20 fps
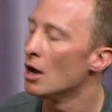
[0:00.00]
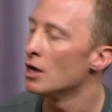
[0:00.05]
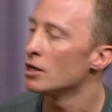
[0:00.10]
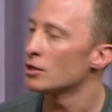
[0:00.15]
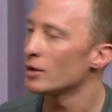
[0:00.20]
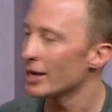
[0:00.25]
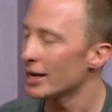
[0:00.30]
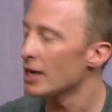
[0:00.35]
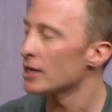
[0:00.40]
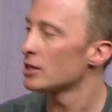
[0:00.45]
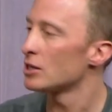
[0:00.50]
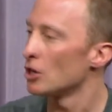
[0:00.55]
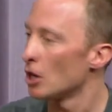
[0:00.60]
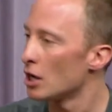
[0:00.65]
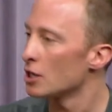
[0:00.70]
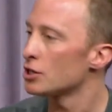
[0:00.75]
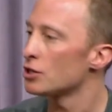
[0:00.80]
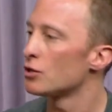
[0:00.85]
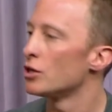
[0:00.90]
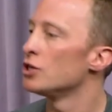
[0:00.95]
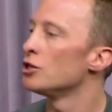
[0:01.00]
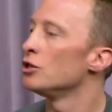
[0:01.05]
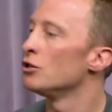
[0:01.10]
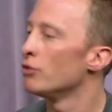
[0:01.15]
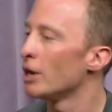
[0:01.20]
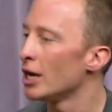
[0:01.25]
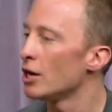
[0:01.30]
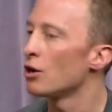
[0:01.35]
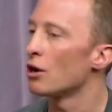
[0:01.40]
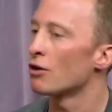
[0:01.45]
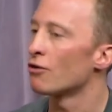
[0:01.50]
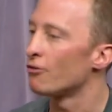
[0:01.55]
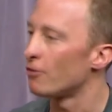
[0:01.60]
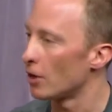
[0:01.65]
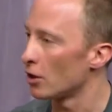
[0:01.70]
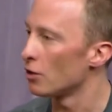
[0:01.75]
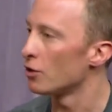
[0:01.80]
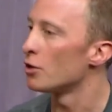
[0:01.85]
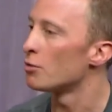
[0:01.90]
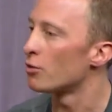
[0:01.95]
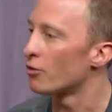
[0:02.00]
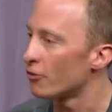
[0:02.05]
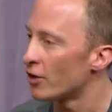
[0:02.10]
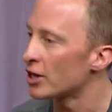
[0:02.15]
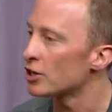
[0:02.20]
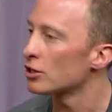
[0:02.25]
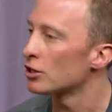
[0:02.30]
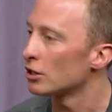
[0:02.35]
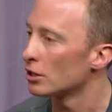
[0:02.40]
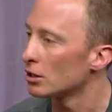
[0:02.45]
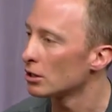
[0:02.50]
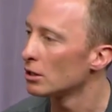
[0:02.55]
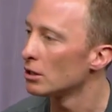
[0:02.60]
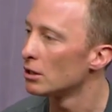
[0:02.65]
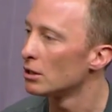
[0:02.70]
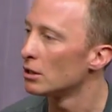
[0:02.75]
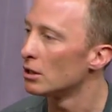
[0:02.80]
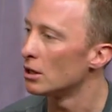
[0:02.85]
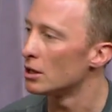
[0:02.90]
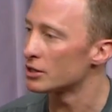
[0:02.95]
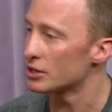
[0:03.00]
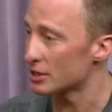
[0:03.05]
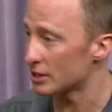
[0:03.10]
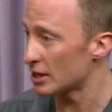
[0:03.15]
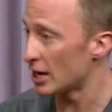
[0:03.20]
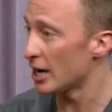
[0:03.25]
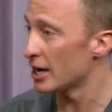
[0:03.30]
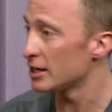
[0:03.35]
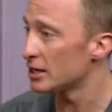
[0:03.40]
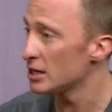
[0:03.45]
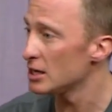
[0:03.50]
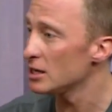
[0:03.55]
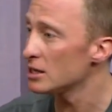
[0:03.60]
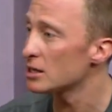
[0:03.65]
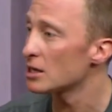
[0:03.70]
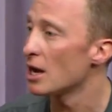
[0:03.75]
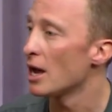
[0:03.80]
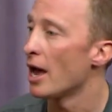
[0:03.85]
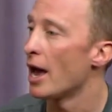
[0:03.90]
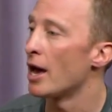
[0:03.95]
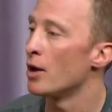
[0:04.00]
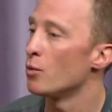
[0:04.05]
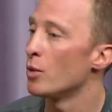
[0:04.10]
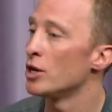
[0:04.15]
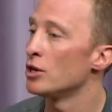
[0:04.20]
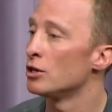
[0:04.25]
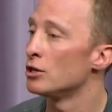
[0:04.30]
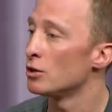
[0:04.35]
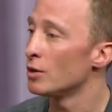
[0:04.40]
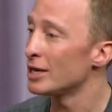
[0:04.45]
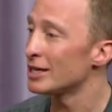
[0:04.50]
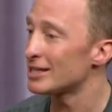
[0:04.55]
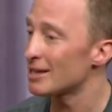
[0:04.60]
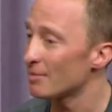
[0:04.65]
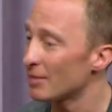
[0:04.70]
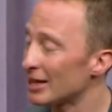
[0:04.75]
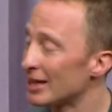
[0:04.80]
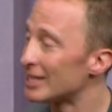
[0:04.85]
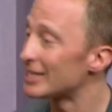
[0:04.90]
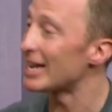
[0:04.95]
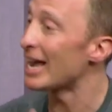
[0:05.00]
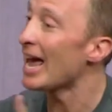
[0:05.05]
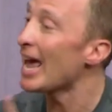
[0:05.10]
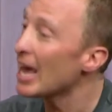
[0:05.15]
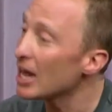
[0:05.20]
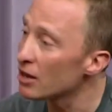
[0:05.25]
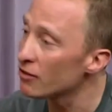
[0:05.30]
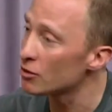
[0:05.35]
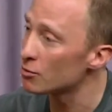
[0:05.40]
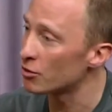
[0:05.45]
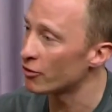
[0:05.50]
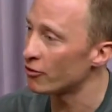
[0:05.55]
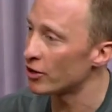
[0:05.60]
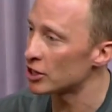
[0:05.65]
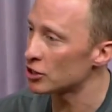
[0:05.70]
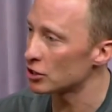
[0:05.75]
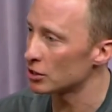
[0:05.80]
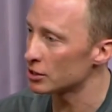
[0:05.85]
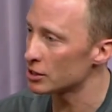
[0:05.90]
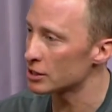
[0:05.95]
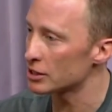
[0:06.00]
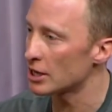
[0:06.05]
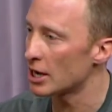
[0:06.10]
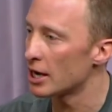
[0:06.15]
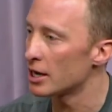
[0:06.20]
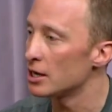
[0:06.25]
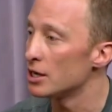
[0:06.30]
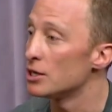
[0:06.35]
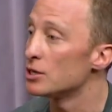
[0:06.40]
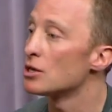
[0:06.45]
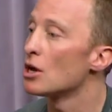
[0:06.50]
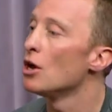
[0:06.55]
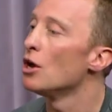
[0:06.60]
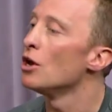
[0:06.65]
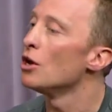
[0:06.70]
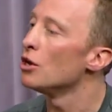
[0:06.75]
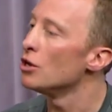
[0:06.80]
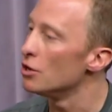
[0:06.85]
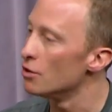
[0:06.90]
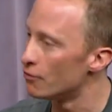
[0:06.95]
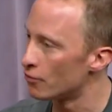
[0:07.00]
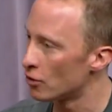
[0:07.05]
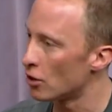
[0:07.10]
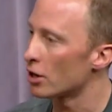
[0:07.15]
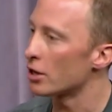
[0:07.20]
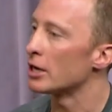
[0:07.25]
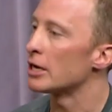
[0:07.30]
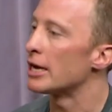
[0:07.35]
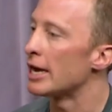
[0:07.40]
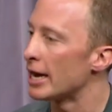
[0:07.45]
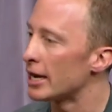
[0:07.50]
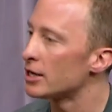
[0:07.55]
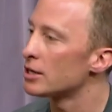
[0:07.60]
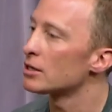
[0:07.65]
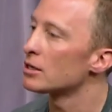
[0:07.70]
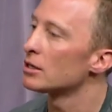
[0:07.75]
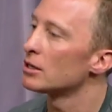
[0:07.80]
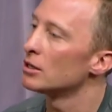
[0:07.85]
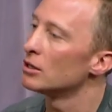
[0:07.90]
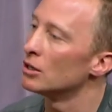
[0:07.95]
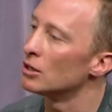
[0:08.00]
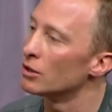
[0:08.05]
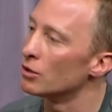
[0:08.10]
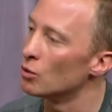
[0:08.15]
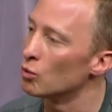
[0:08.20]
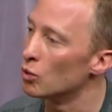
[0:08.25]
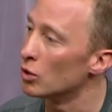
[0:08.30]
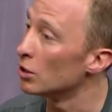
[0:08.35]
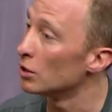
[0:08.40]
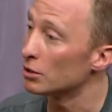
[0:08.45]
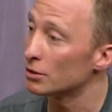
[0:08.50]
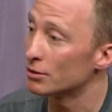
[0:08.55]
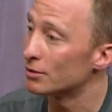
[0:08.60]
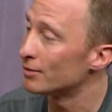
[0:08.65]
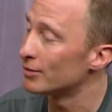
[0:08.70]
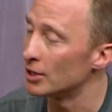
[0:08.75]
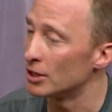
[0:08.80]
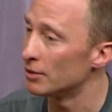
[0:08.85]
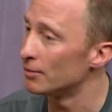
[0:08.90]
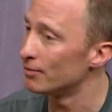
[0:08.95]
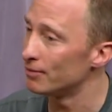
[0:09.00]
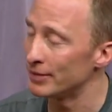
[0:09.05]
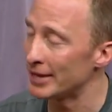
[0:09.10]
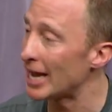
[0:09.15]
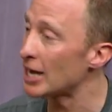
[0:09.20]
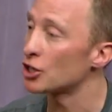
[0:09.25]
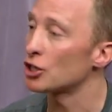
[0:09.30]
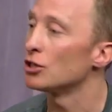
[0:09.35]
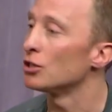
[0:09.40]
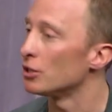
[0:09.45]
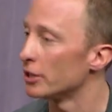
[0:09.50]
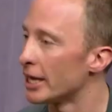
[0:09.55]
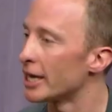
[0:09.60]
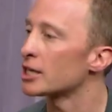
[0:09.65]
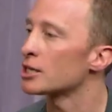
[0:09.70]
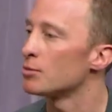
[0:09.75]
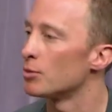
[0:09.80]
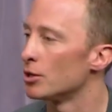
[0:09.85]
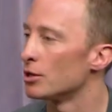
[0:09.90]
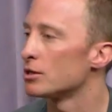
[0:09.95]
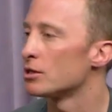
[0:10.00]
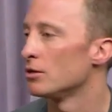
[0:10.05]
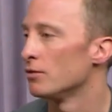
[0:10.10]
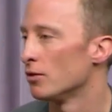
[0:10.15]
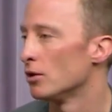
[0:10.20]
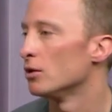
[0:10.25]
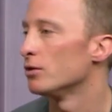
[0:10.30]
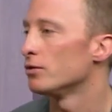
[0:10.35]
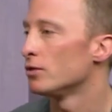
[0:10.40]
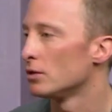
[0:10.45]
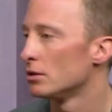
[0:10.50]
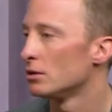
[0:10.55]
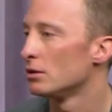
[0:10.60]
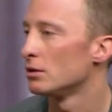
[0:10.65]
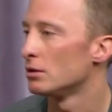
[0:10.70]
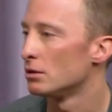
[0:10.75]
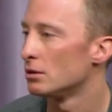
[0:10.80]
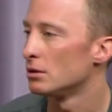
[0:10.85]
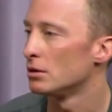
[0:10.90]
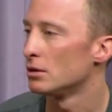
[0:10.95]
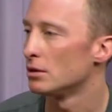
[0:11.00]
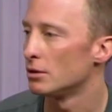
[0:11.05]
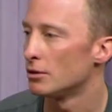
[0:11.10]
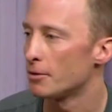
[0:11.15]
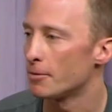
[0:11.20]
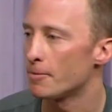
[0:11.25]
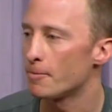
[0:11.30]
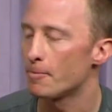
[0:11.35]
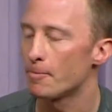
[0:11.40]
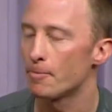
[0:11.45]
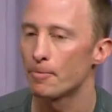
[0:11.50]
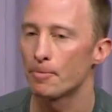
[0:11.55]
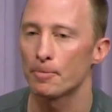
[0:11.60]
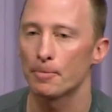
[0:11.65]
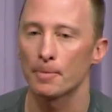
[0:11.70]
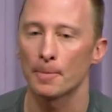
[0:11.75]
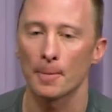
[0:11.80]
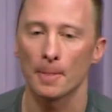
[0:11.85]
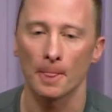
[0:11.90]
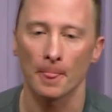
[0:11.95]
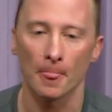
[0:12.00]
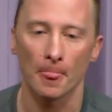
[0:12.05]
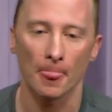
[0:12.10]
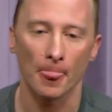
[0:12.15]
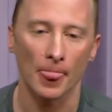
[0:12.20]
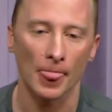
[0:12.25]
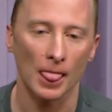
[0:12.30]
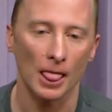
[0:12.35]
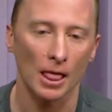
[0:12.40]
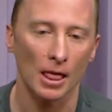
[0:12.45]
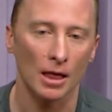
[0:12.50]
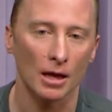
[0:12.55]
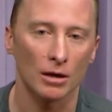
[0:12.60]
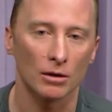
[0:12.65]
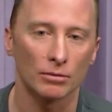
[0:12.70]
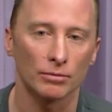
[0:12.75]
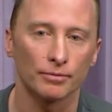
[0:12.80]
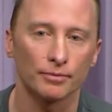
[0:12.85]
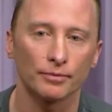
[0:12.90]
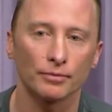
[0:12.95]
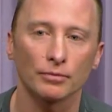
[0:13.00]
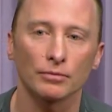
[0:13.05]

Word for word: So I guess the answer is you really got to follow the professional societies. And when you're doing something that's ahead of the professional societies, you've got to get the world, the national experts involved. Great. Another question back there.